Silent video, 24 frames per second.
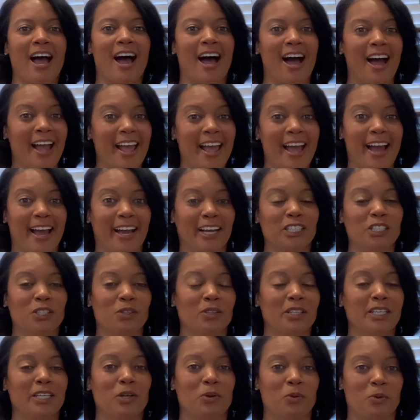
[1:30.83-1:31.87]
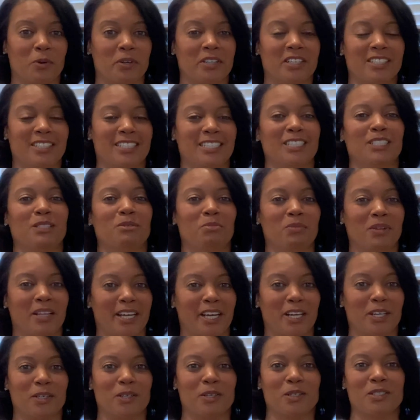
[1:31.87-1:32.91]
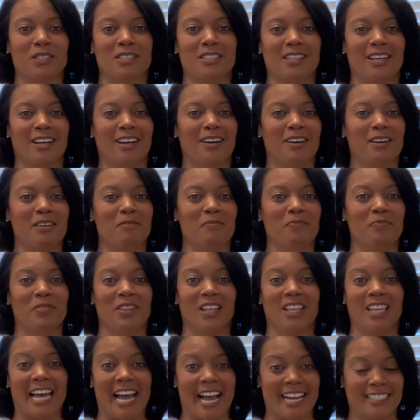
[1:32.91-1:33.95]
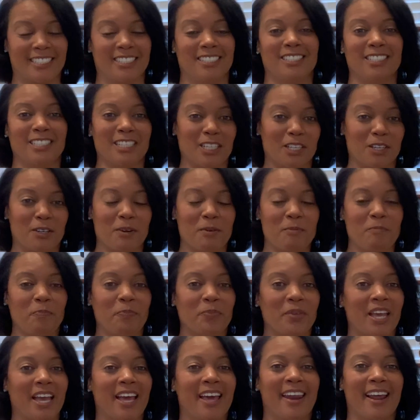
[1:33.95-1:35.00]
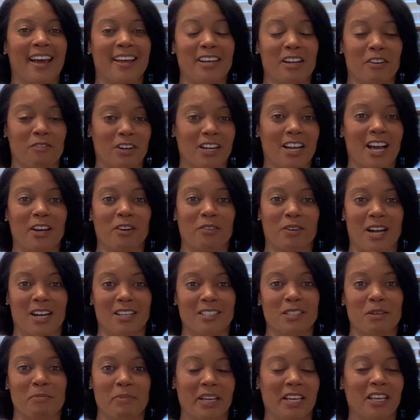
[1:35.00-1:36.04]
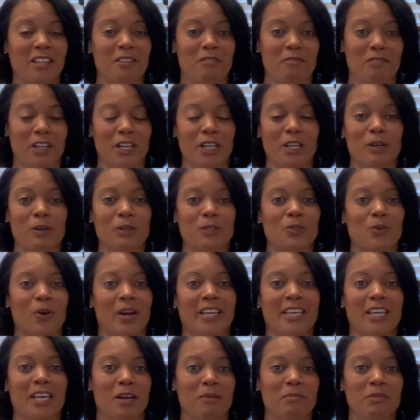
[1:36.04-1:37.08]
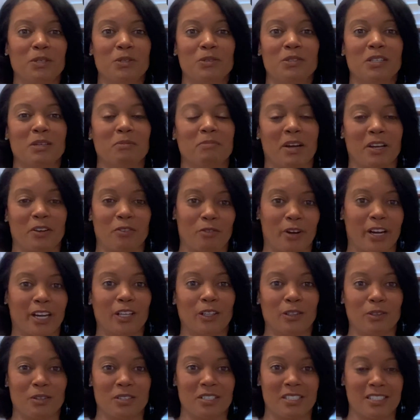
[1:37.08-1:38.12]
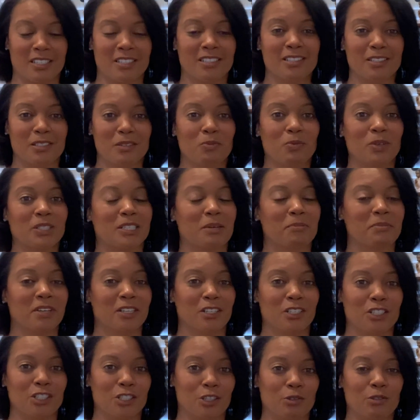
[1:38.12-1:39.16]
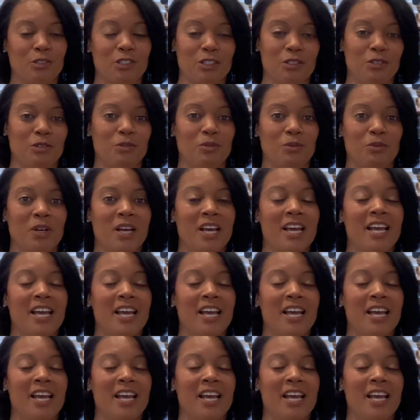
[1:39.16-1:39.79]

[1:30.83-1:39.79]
I actually ordered these planners last year and I never got around to making a video. So I kept using my regular system, which I'm going to show to you